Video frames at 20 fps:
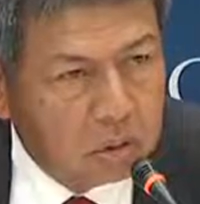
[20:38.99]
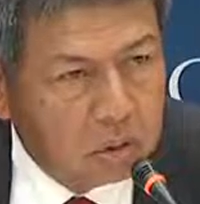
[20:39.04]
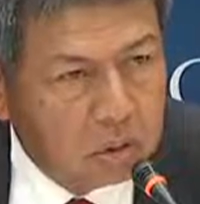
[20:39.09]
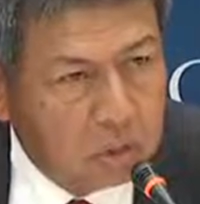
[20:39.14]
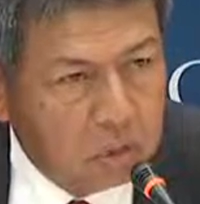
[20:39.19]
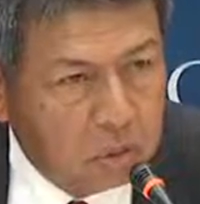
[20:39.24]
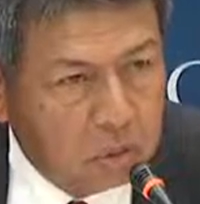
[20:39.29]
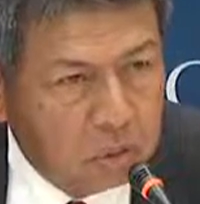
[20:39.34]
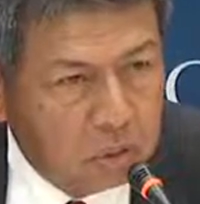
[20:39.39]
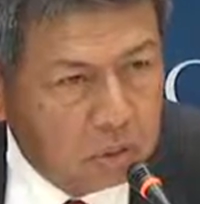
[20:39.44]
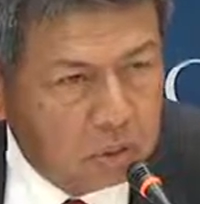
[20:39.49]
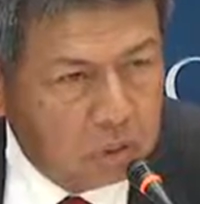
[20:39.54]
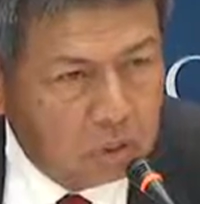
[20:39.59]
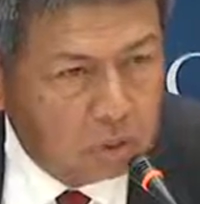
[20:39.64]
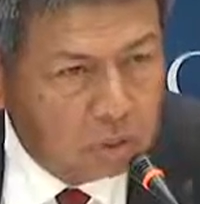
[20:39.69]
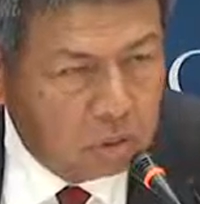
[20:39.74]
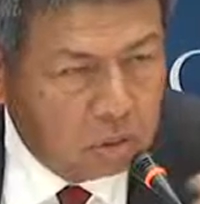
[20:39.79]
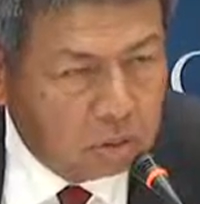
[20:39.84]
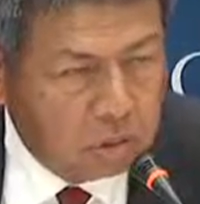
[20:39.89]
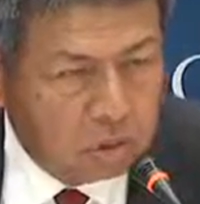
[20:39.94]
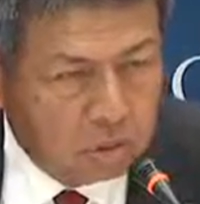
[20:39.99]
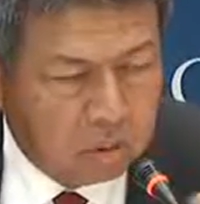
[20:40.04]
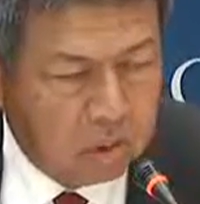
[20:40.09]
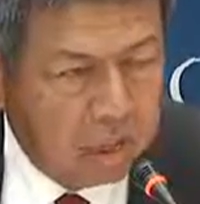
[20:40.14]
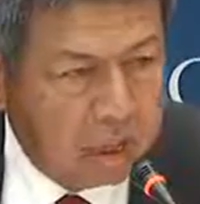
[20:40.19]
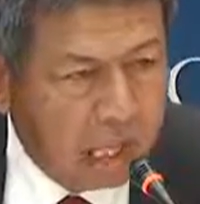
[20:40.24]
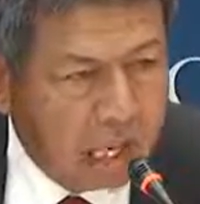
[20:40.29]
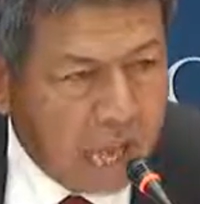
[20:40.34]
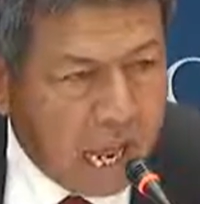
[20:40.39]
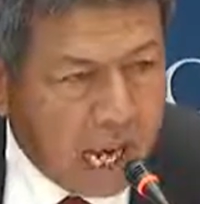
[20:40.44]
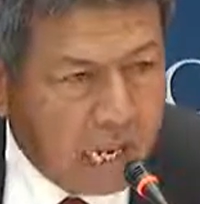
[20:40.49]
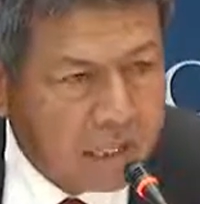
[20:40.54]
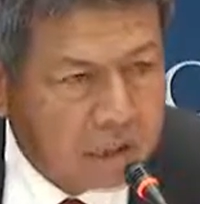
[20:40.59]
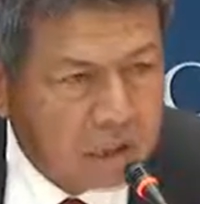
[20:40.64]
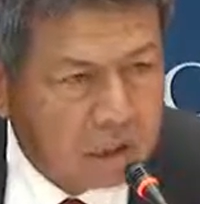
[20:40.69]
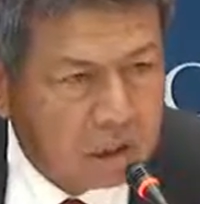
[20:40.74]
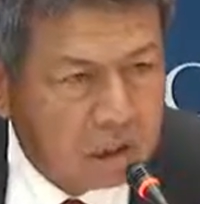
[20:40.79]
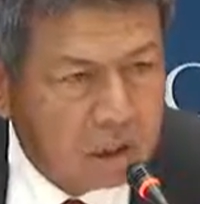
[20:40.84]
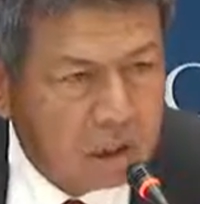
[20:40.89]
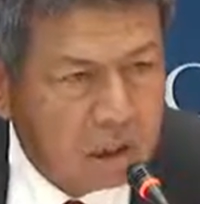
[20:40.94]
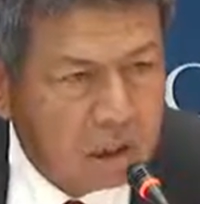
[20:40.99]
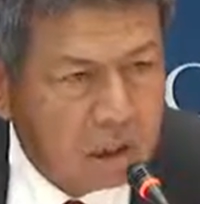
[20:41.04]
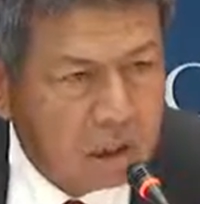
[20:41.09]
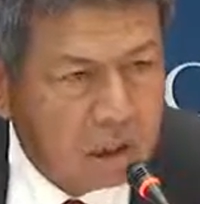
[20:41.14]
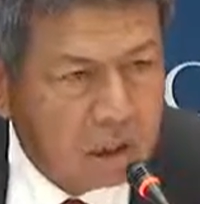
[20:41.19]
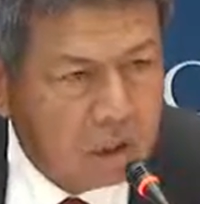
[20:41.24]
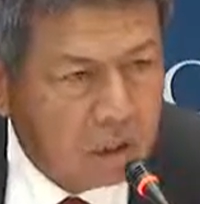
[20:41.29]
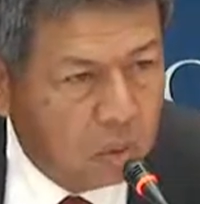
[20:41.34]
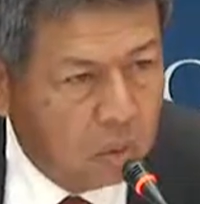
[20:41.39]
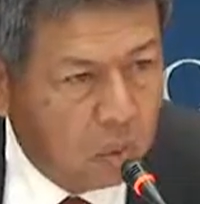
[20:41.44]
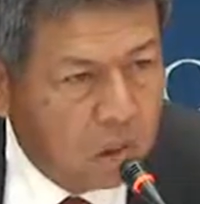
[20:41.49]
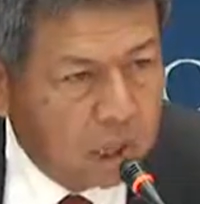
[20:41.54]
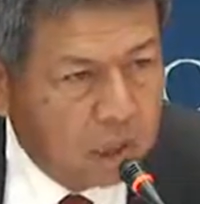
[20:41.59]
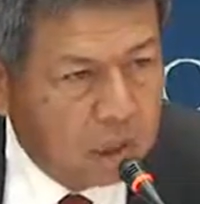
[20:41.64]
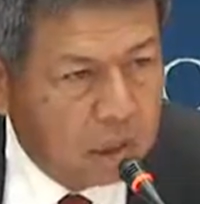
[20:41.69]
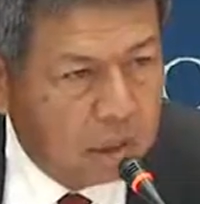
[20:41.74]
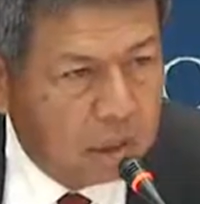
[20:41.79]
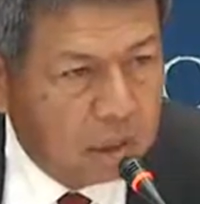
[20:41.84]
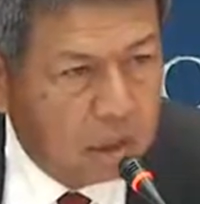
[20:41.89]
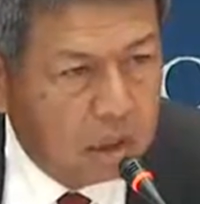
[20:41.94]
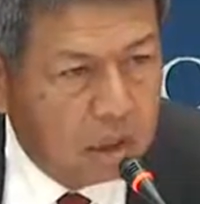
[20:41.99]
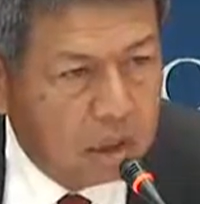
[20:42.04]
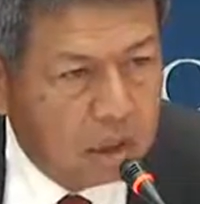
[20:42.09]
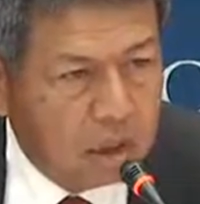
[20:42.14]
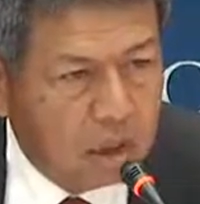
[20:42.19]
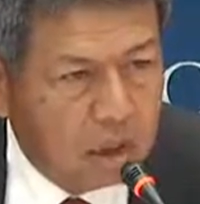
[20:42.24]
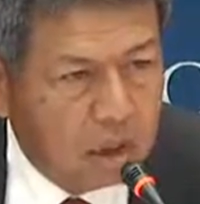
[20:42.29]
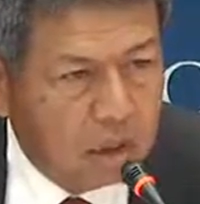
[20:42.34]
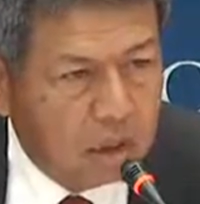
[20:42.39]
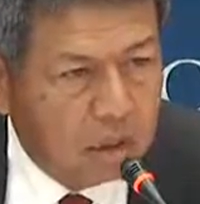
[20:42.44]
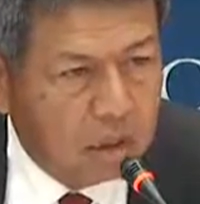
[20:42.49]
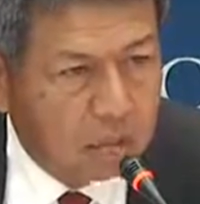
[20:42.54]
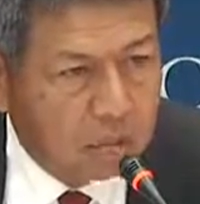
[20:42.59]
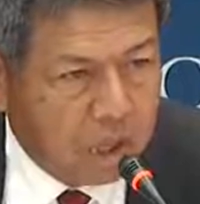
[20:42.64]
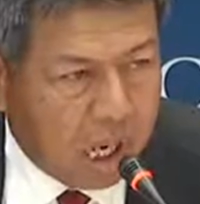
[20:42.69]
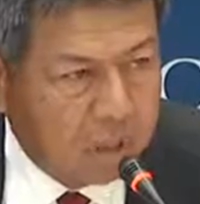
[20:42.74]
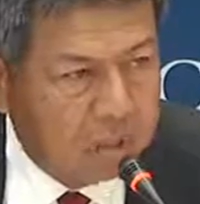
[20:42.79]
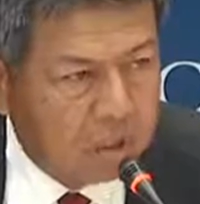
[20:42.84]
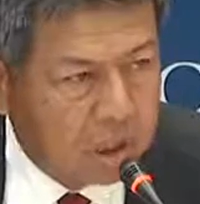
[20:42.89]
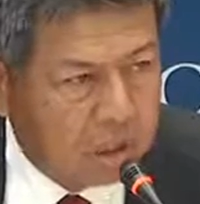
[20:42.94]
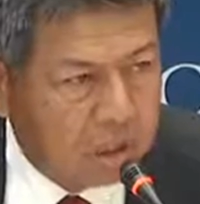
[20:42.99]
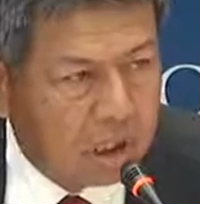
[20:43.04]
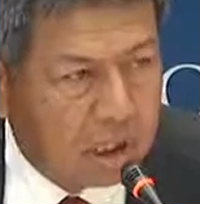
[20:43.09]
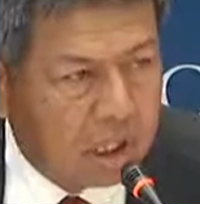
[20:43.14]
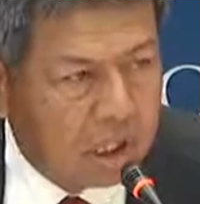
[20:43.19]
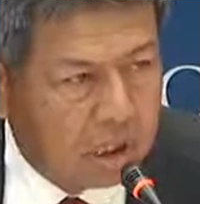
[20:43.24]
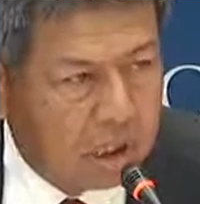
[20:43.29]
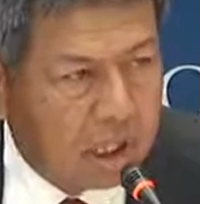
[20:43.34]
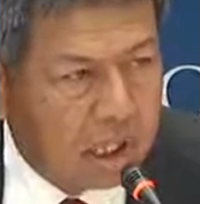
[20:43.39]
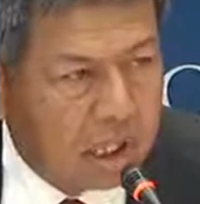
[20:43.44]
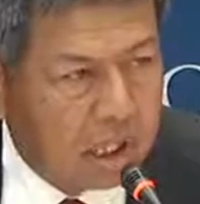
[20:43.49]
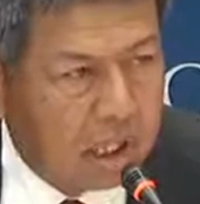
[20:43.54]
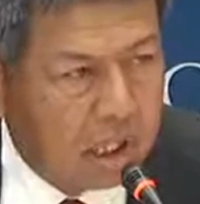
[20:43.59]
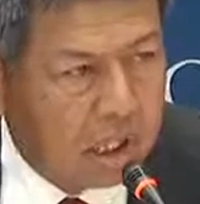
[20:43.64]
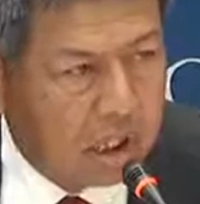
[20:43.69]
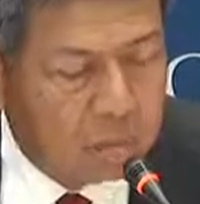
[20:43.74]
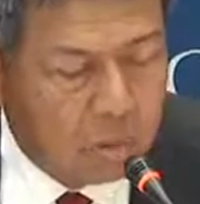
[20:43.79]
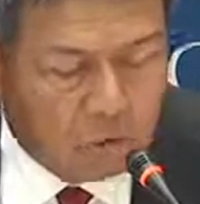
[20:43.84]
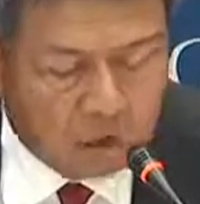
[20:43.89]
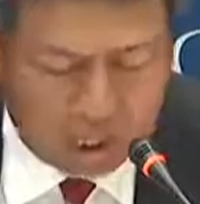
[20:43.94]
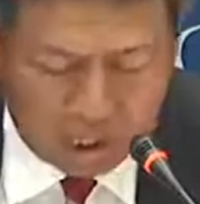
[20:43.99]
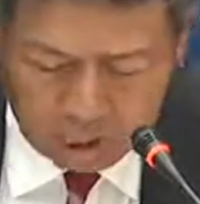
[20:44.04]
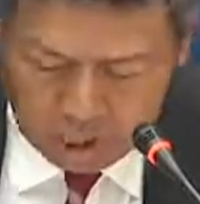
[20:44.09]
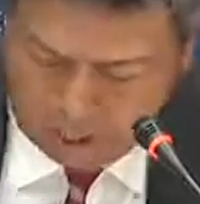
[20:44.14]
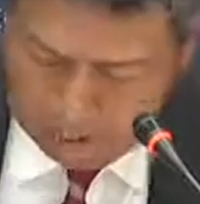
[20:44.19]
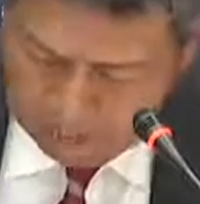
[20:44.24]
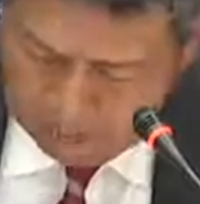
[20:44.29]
to realize what the Prime Minister has said this morning.